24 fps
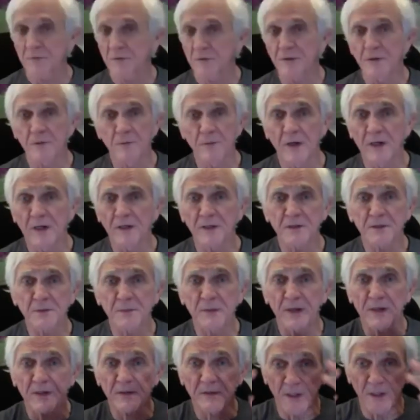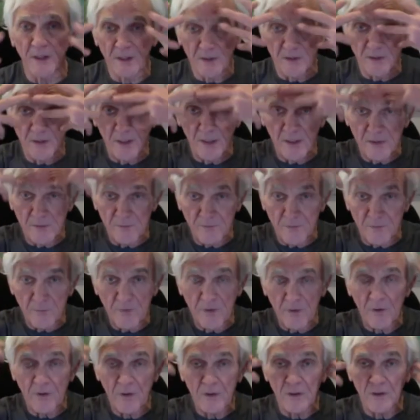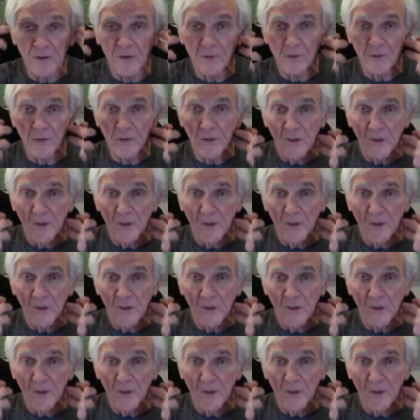what you might expect, like a Native American